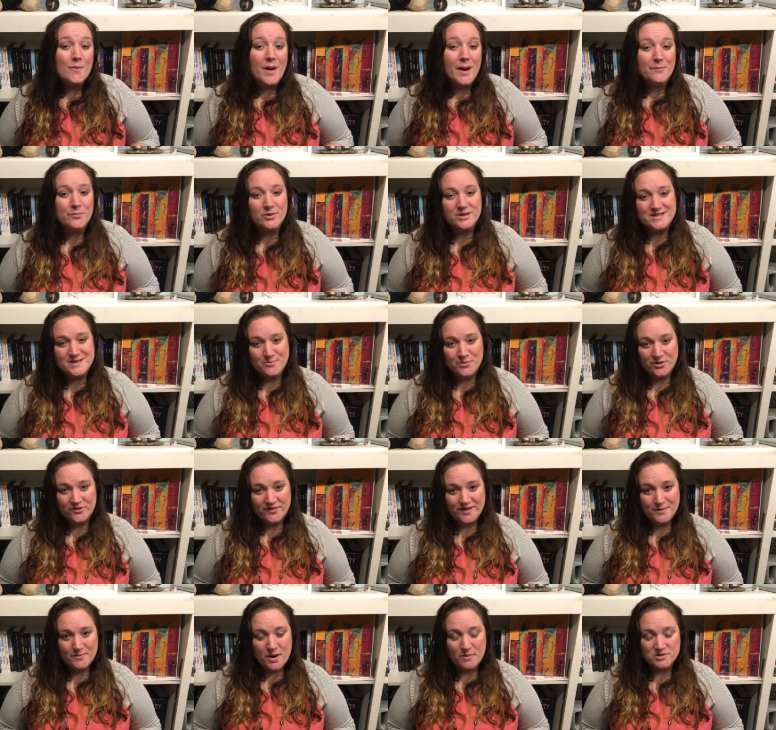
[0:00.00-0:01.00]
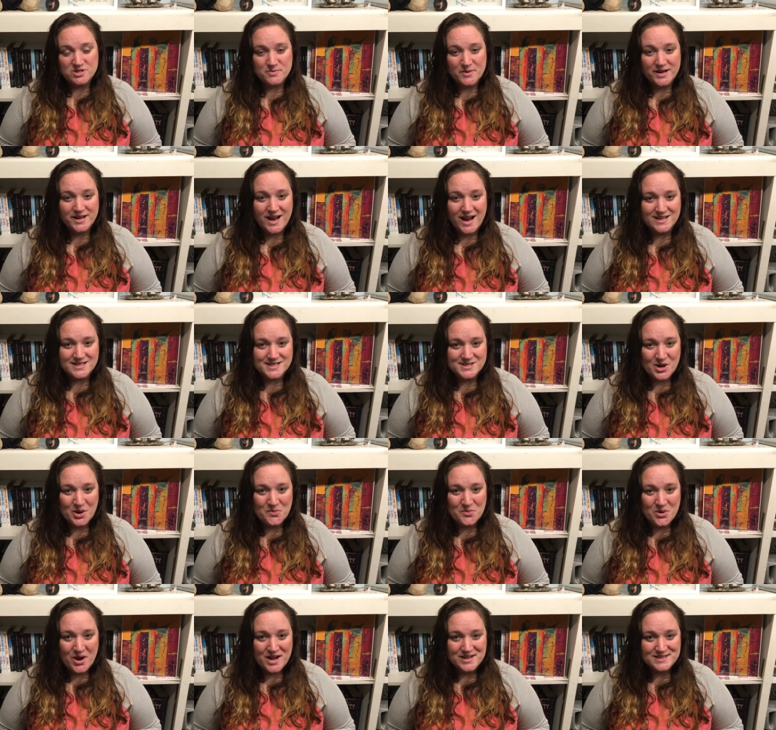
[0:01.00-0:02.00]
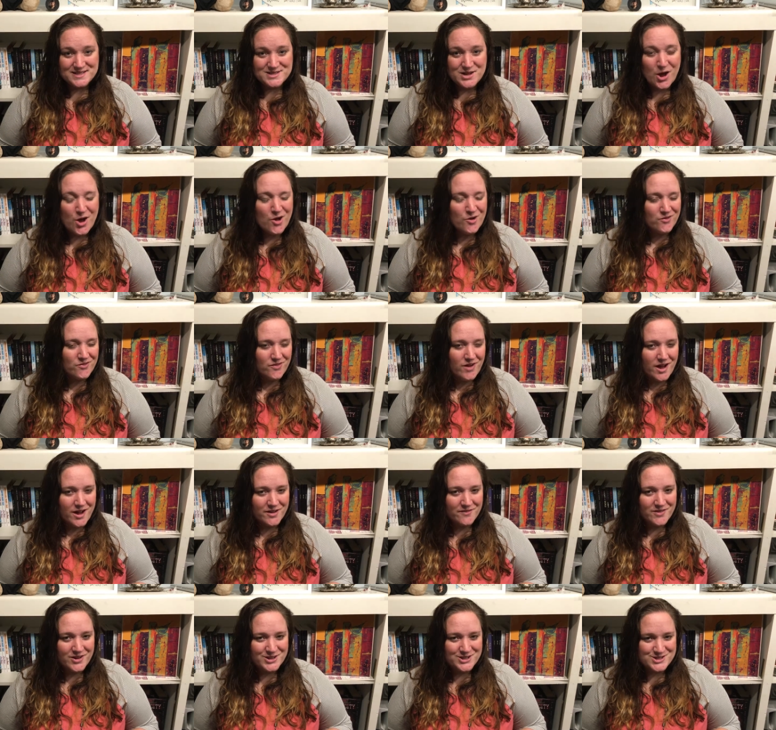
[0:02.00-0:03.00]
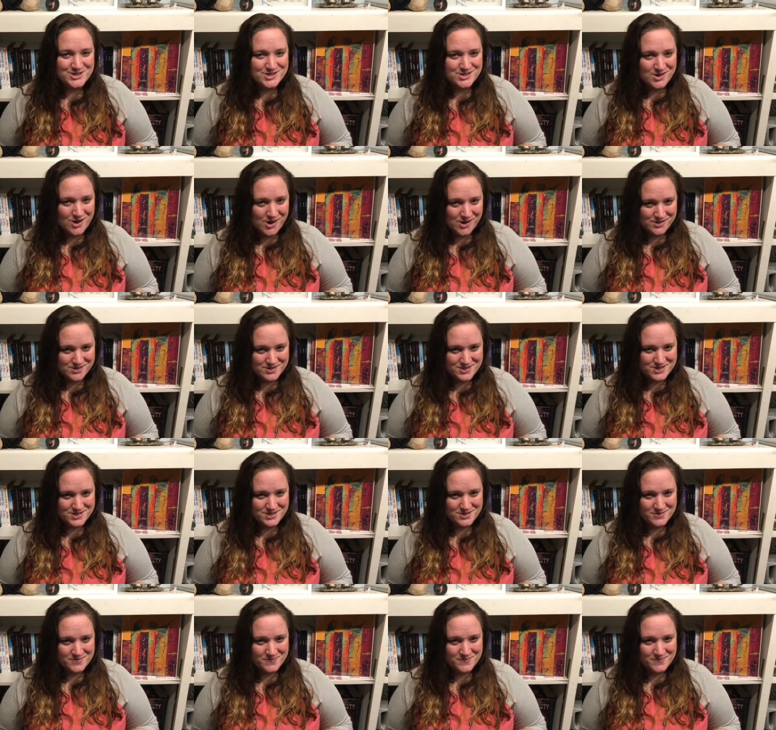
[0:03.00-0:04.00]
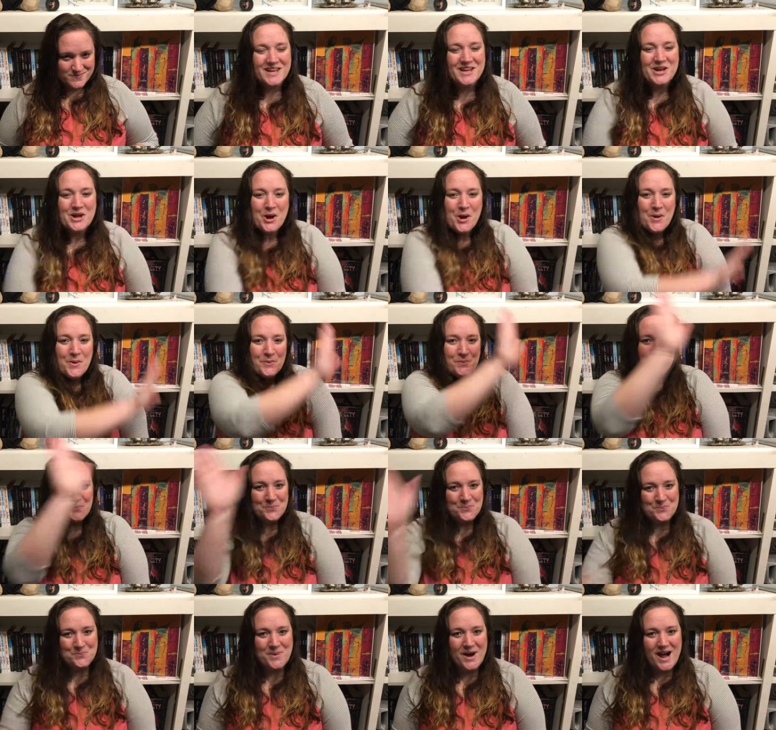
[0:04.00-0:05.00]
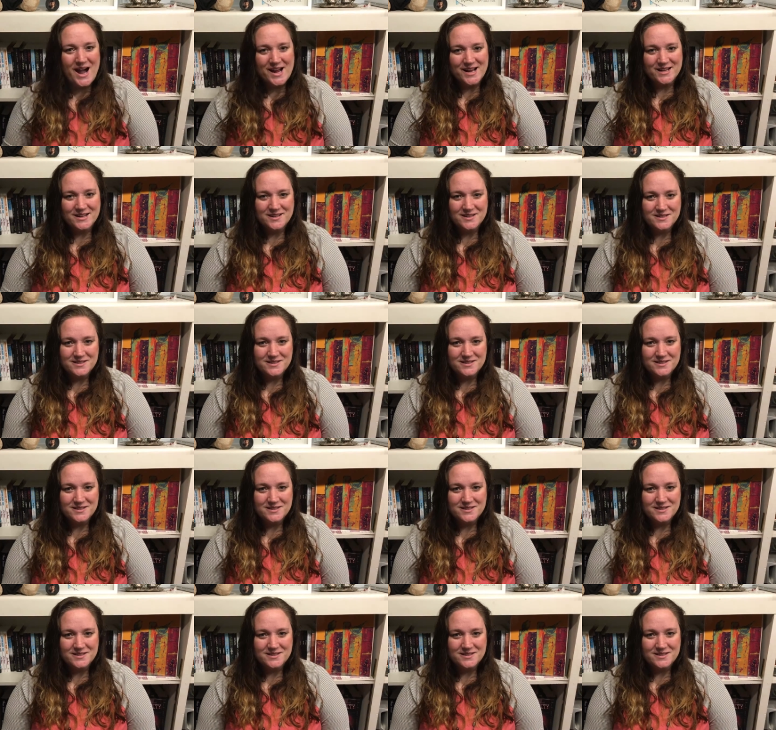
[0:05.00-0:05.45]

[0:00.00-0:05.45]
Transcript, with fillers: by Brenda Murphy, published by NineStar Press, five stars. Bye.